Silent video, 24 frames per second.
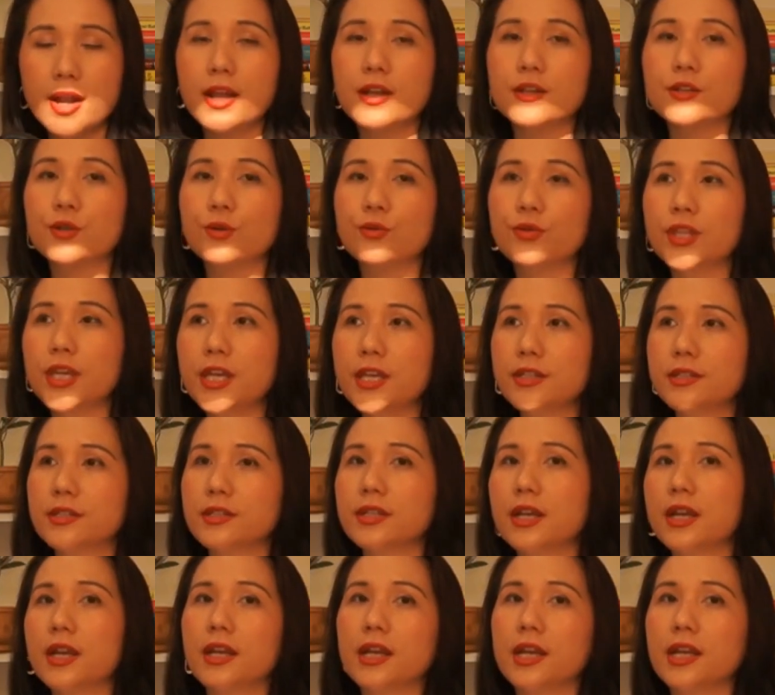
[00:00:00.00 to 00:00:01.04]
So these
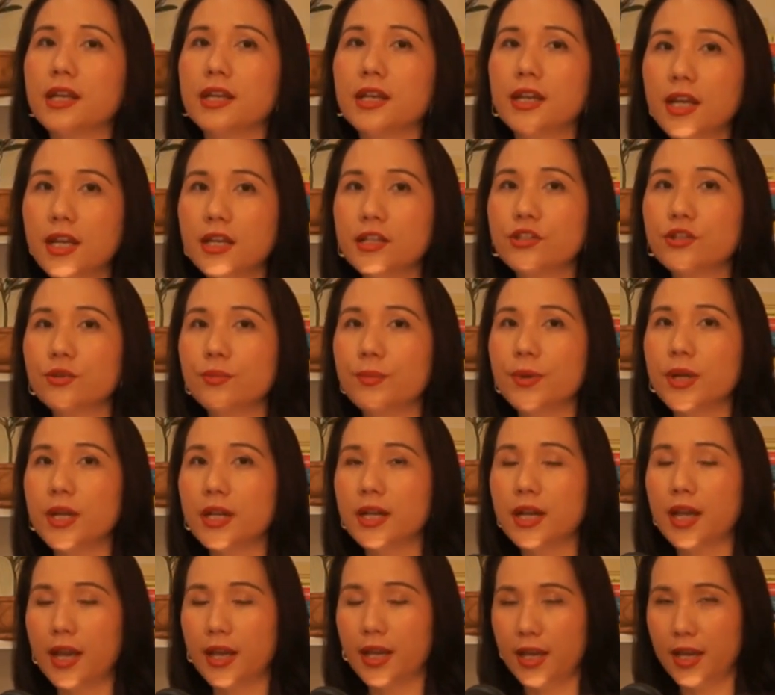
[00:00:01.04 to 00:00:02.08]
things need to be
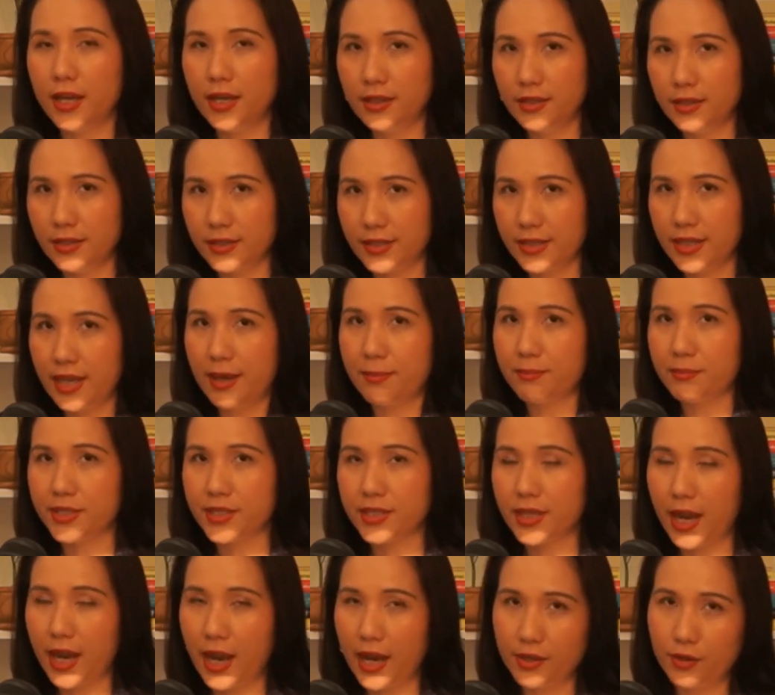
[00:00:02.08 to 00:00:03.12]
like in the same
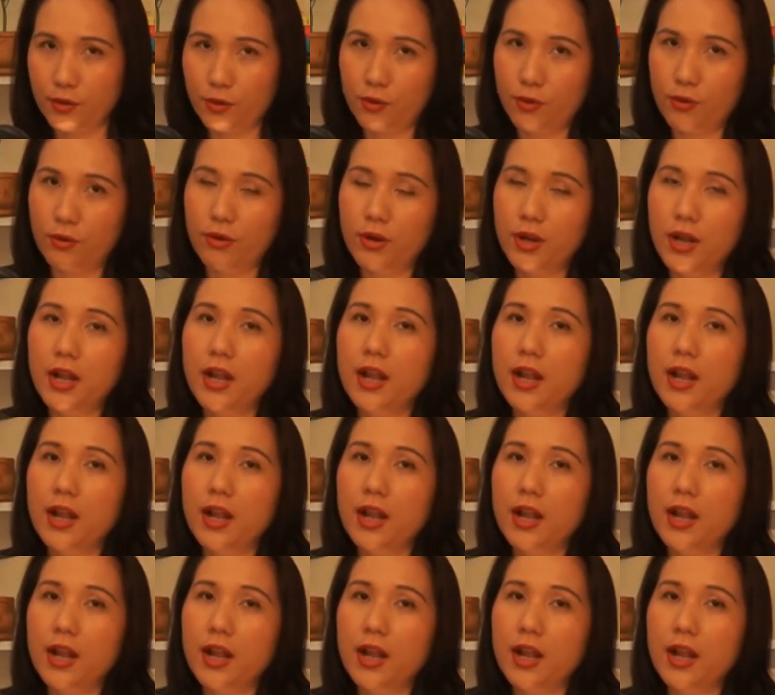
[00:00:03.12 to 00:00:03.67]
cycle.